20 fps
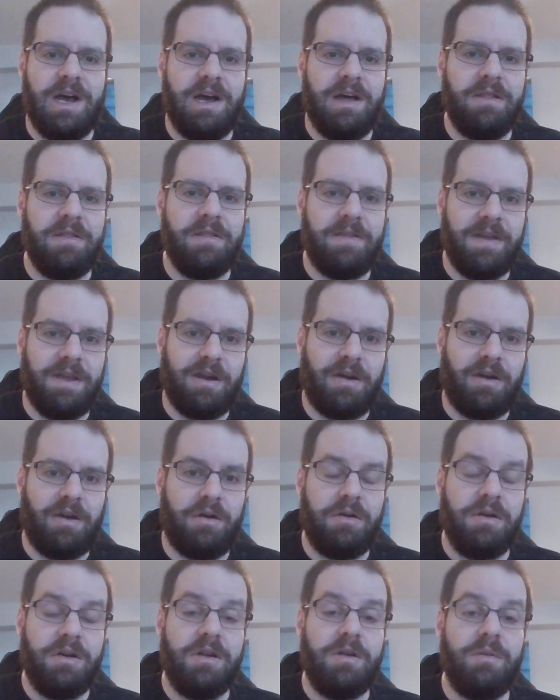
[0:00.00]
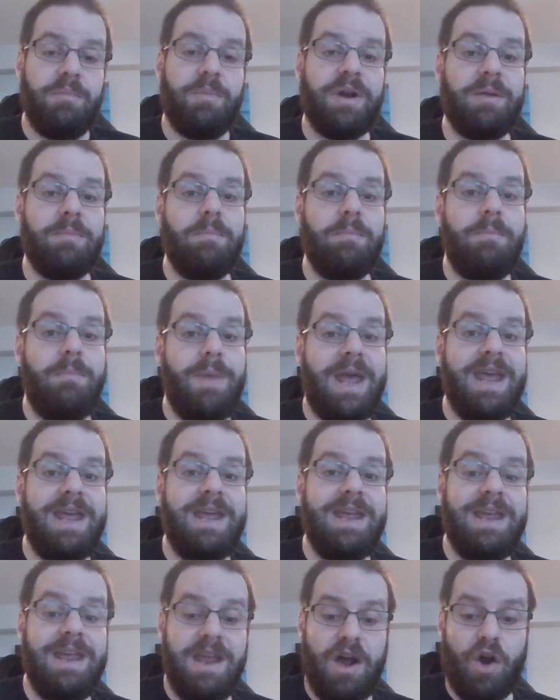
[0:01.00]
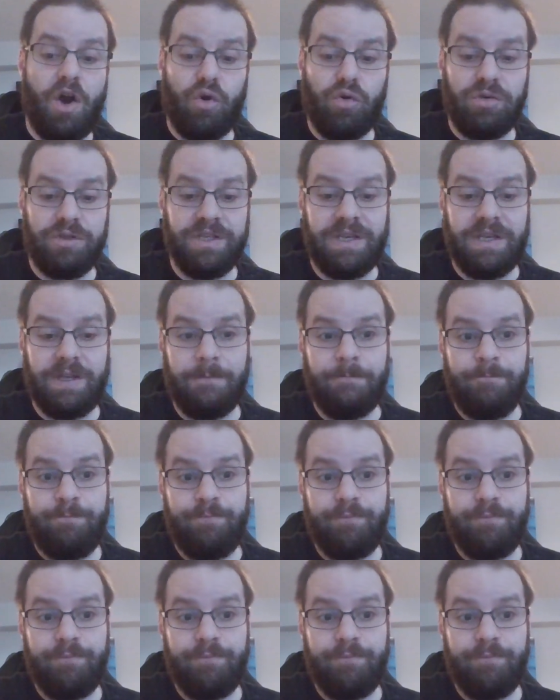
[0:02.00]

uh, there. But it may only